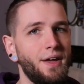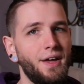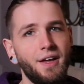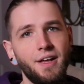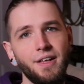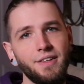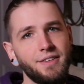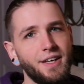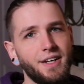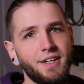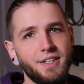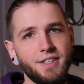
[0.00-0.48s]

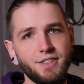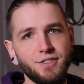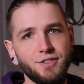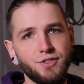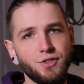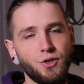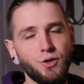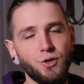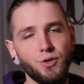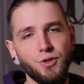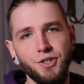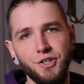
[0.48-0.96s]
That is
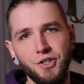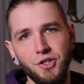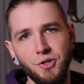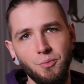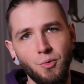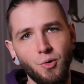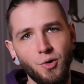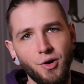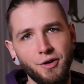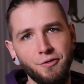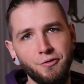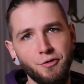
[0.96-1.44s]
early in the
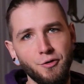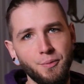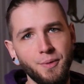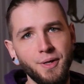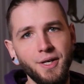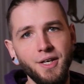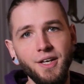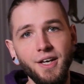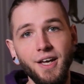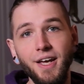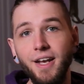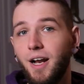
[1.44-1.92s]
morning for
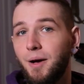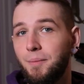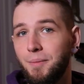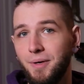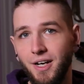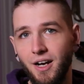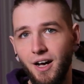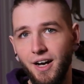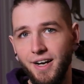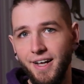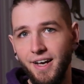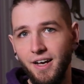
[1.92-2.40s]
me, and I'm a
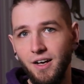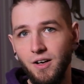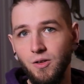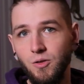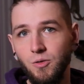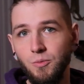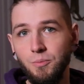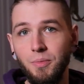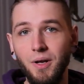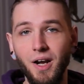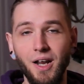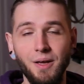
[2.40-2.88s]
night
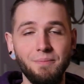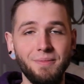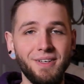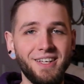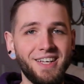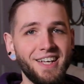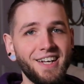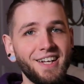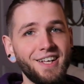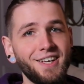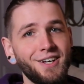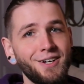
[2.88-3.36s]
owl, but I'm
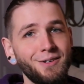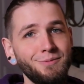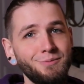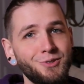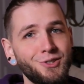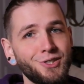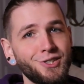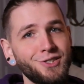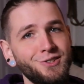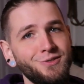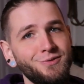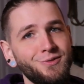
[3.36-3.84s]
getting up
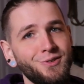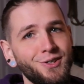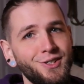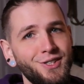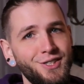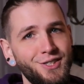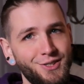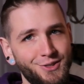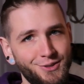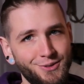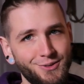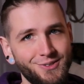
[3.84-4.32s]
just for
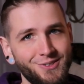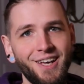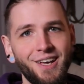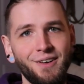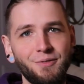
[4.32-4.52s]
you.